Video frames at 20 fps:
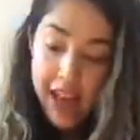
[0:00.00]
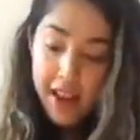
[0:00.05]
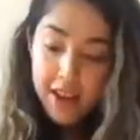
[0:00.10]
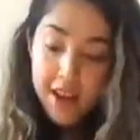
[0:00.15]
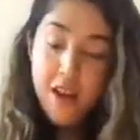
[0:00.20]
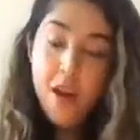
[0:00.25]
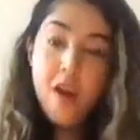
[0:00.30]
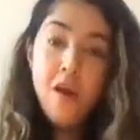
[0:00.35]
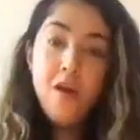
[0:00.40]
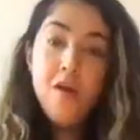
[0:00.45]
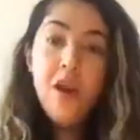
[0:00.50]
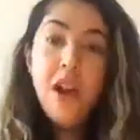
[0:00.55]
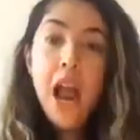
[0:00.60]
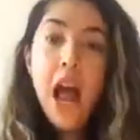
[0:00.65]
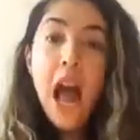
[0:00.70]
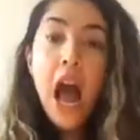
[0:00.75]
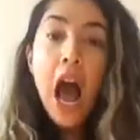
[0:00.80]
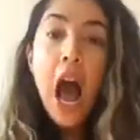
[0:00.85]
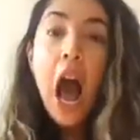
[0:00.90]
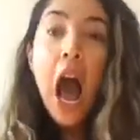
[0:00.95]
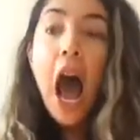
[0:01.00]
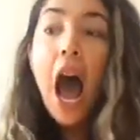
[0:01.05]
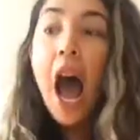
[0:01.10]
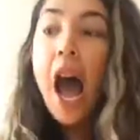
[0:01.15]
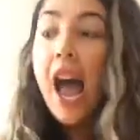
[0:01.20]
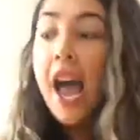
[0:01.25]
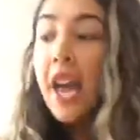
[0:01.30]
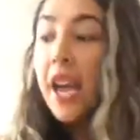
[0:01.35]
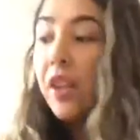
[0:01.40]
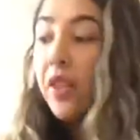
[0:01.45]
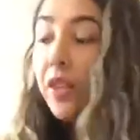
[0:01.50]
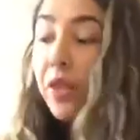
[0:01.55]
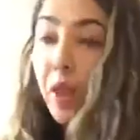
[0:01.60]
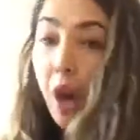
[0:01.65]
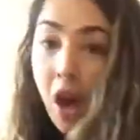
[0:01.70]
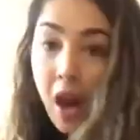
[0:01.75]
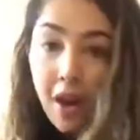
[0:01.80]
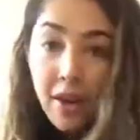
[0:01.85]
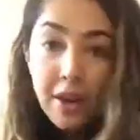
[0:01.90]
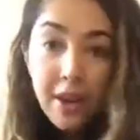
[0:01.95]
note, I
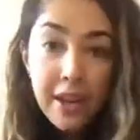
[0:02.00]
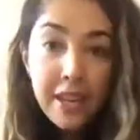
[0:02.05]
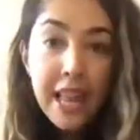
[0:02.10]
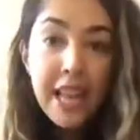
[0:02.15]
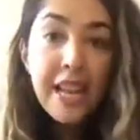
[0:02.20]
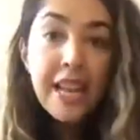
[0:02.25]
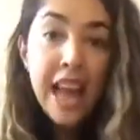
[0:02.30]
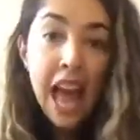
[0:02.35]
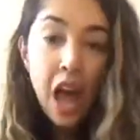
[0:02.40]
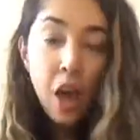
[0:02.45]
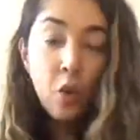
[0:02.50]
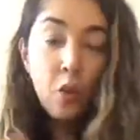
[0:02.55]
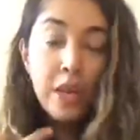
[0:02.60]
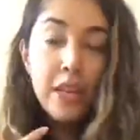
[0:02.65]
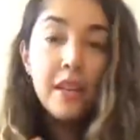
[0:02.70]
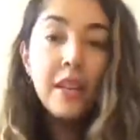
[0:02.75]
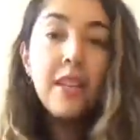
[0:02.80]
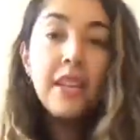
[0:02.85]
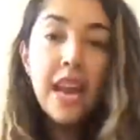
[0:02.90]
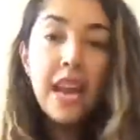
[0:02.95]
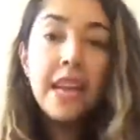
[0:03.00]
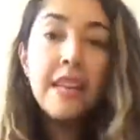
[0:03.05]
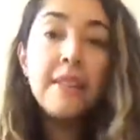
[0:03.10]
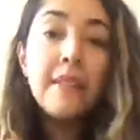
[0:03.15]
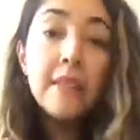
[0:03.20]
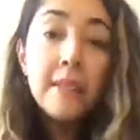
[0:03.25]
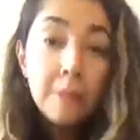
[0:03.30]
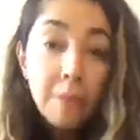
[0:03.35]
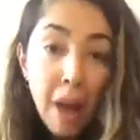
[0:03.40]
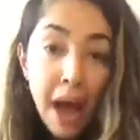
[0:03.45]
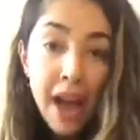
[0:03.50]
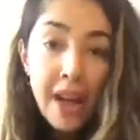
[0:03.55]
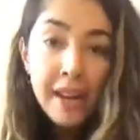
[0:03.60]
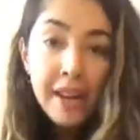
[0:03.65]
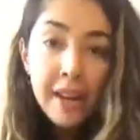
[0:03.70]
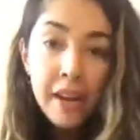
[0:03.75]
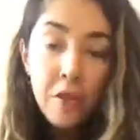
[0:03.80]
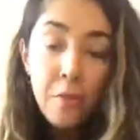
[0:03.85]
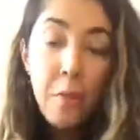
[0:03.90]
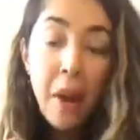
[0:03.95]
thought that now we could get
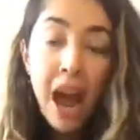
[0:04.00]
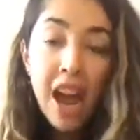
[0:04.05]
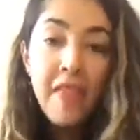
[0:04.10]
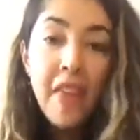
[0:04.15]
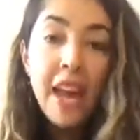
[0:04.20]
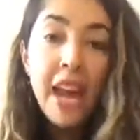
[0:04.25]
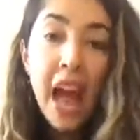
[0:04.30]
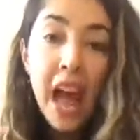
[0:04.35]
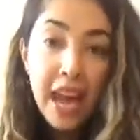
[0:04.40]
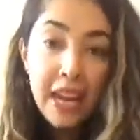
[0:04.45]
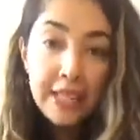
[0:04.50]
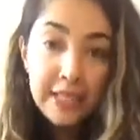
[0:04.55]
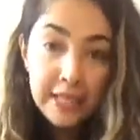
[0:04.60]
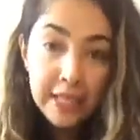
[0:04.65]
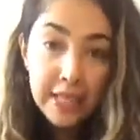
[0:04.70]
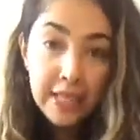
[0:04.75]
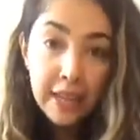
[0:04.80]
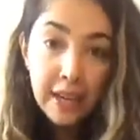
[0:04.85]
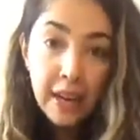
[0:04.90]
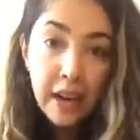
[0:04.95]
inspired by that idea